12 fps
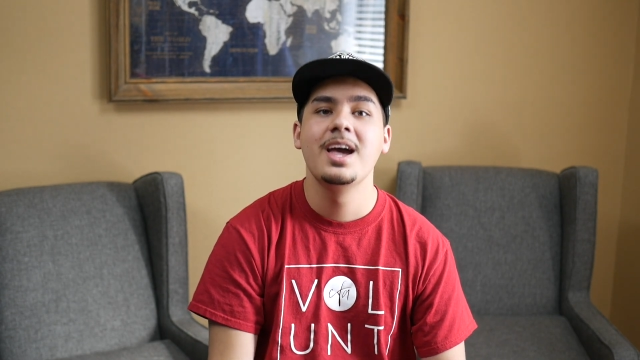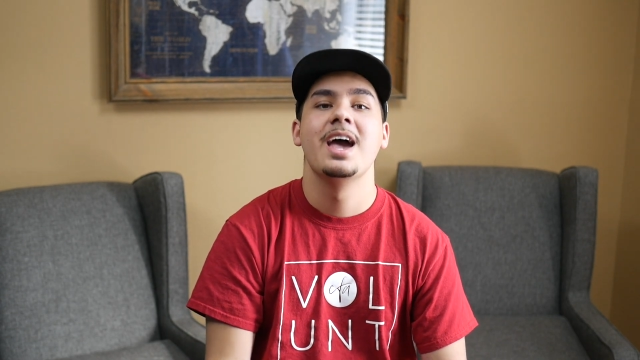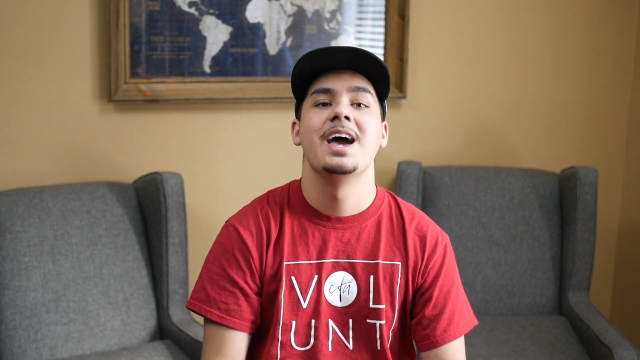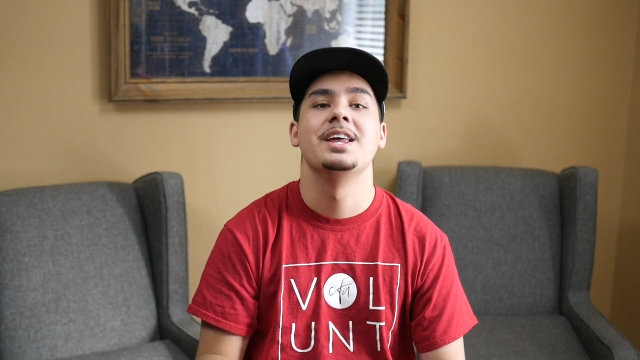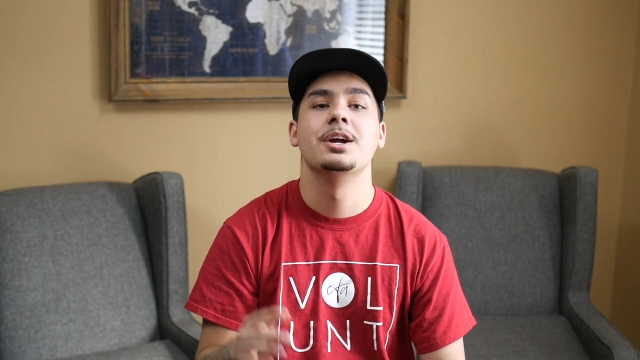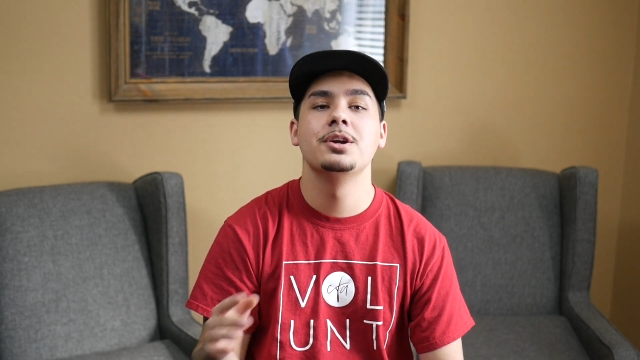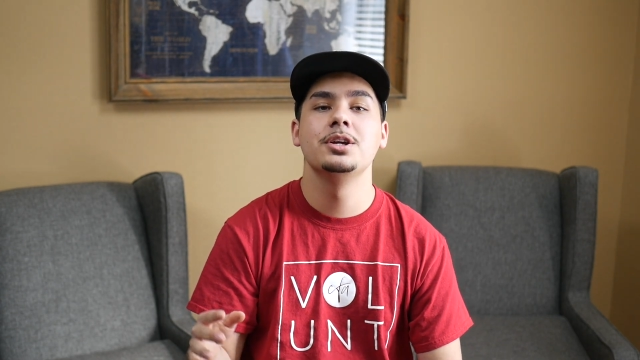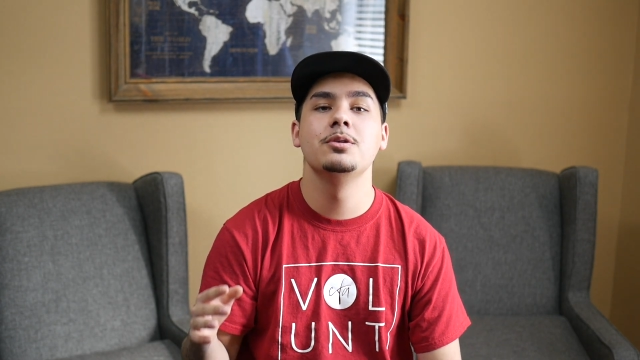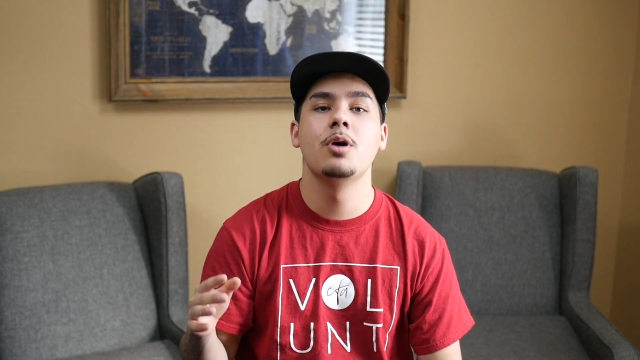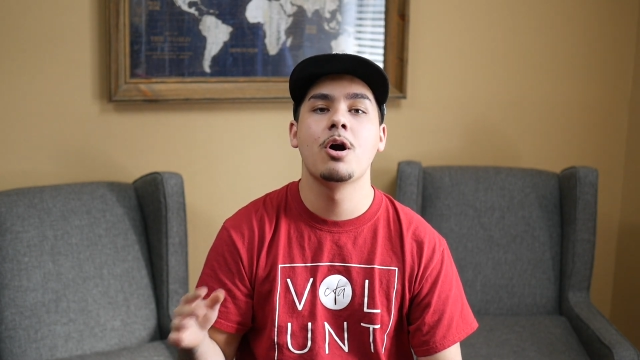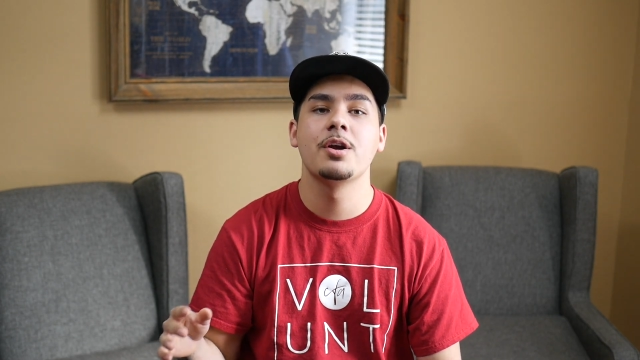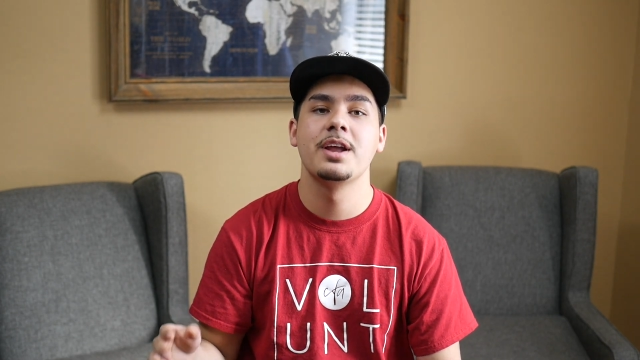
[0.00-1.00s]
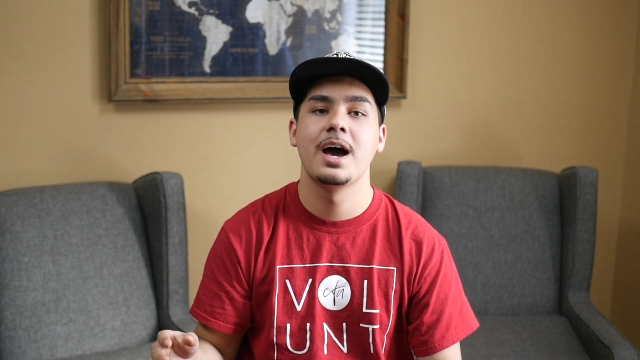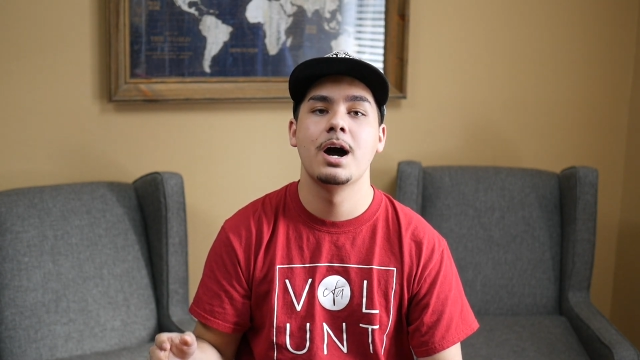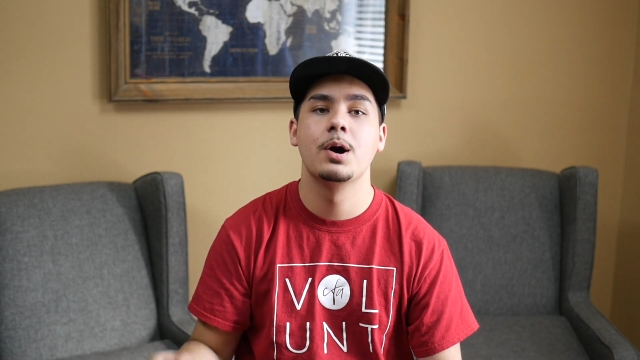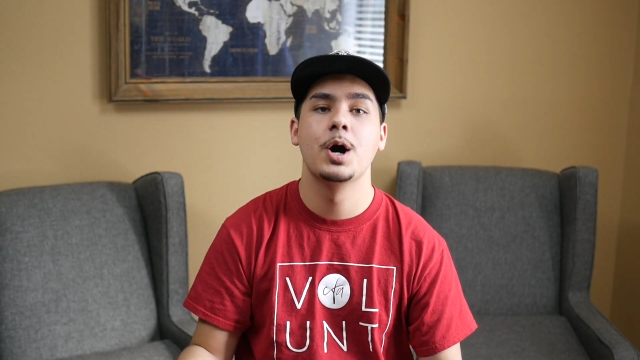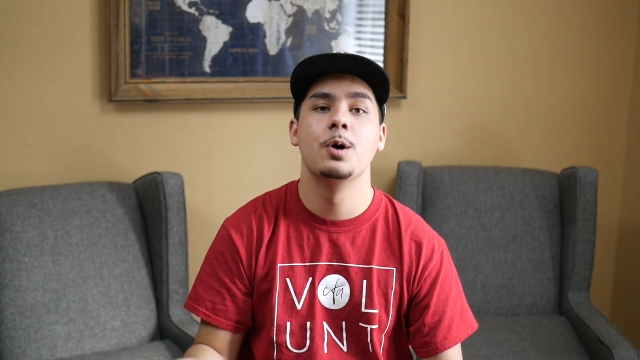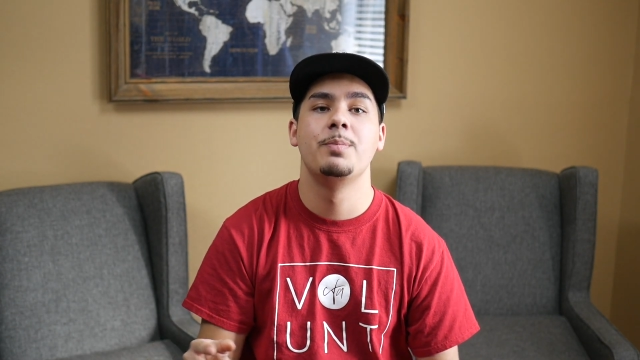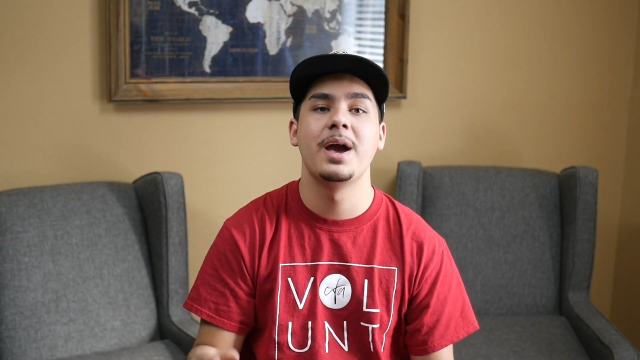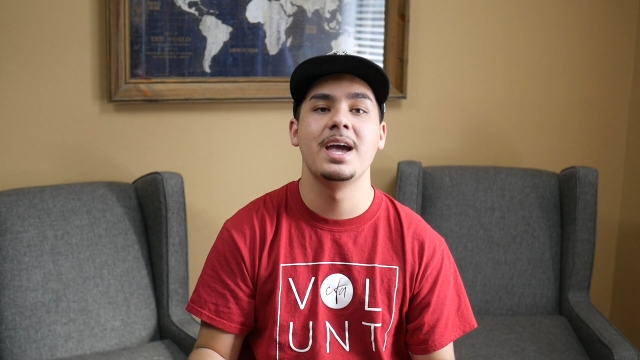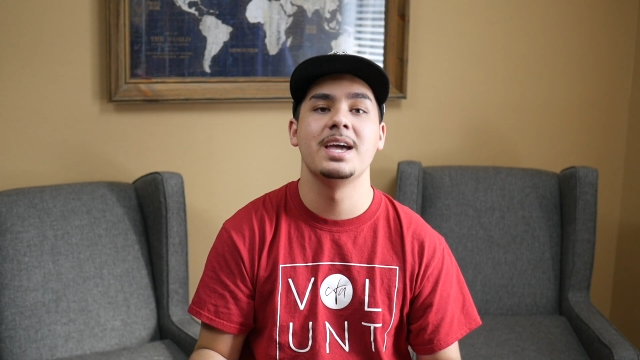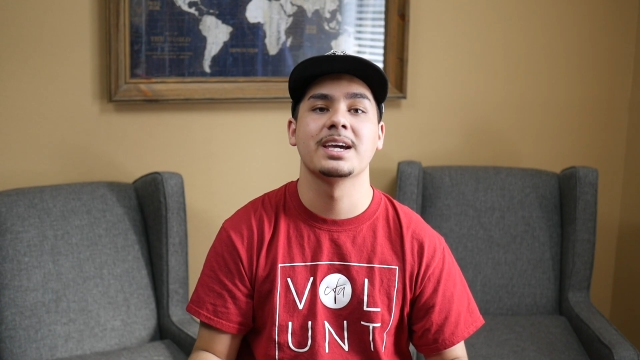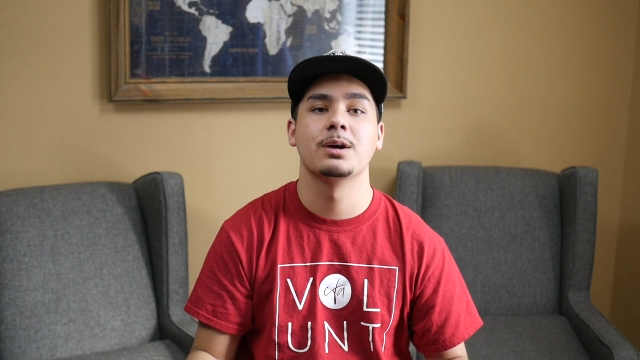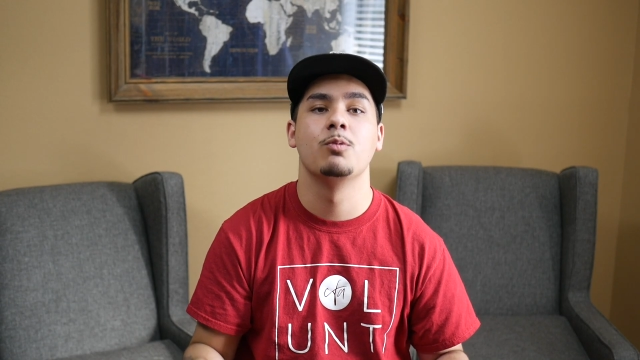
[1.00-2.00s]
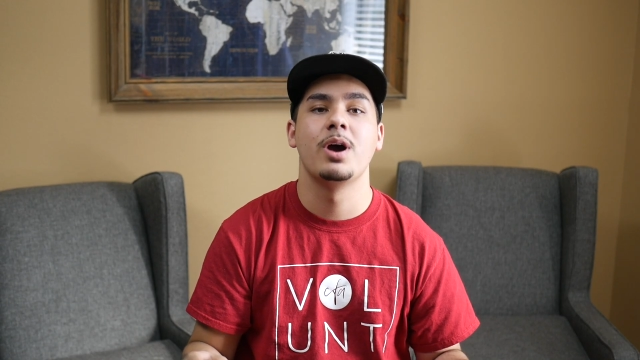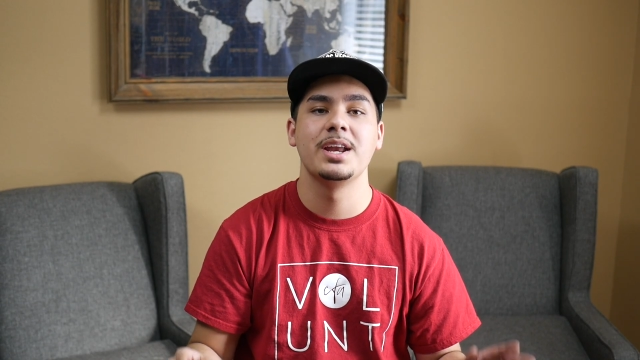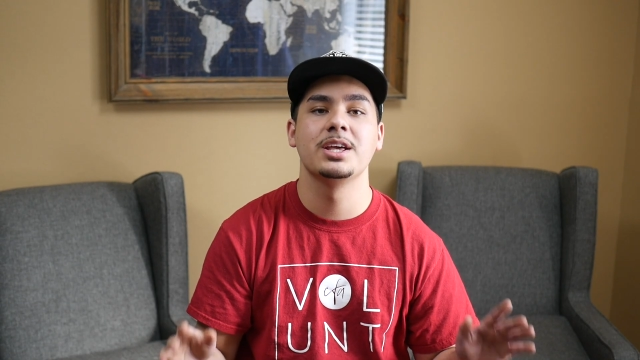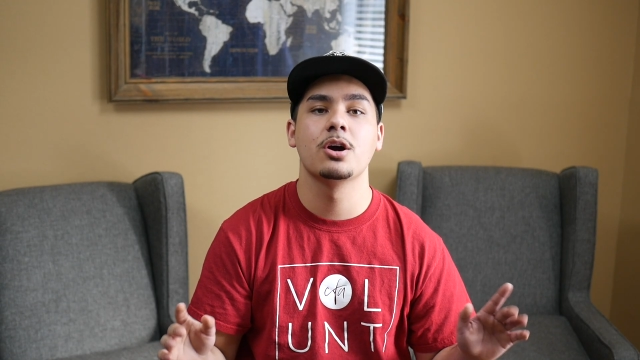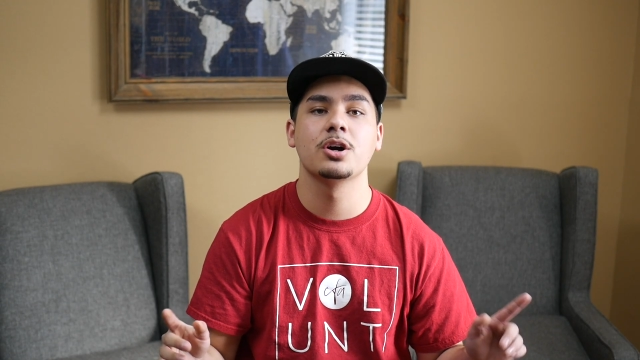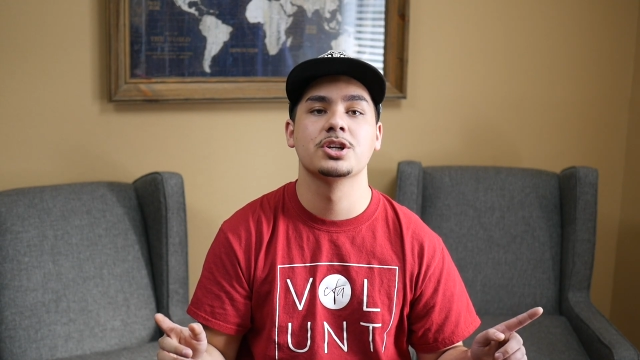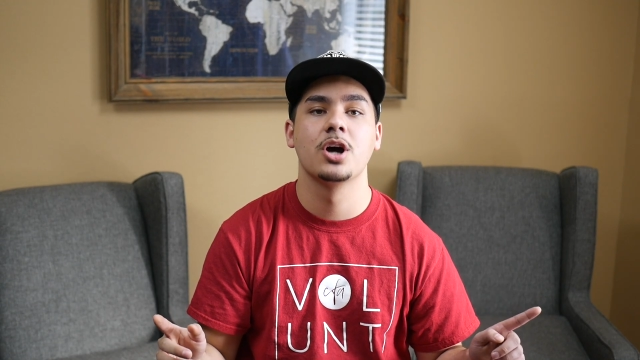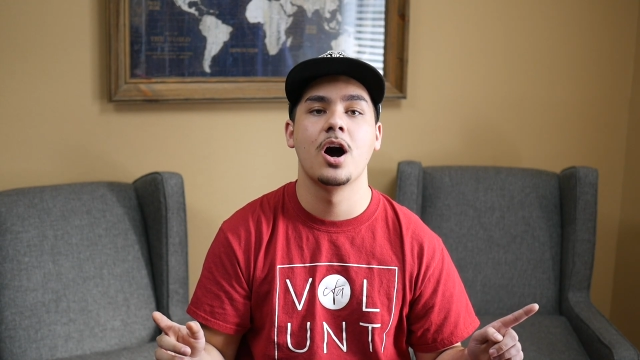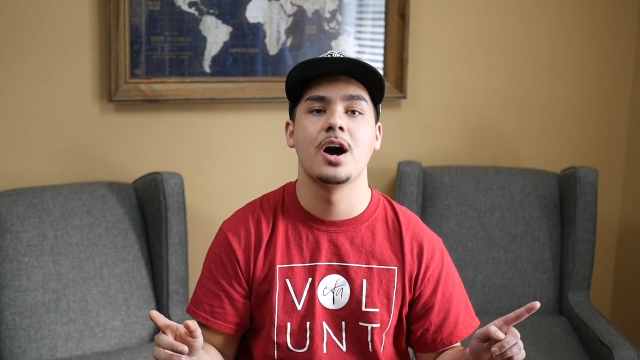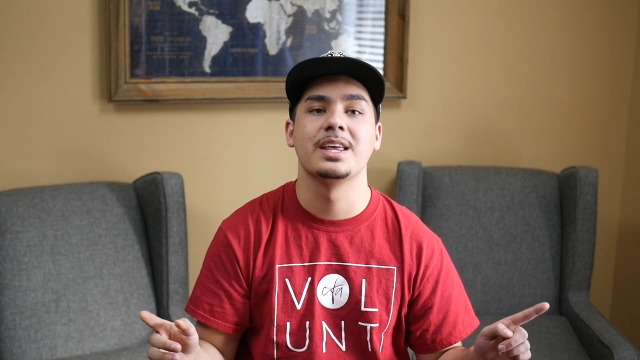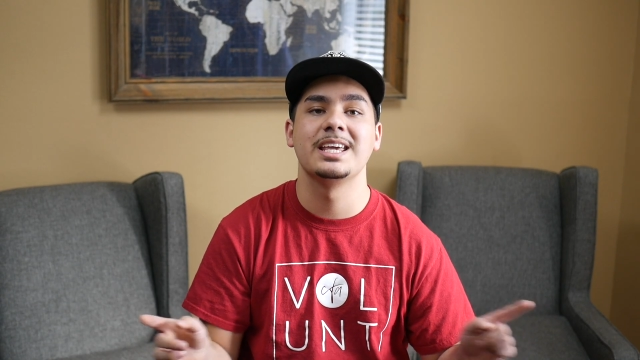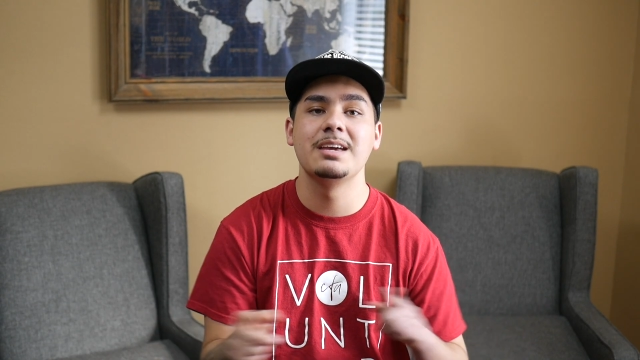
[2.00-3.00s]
And here you are now, obeying and waiting on God,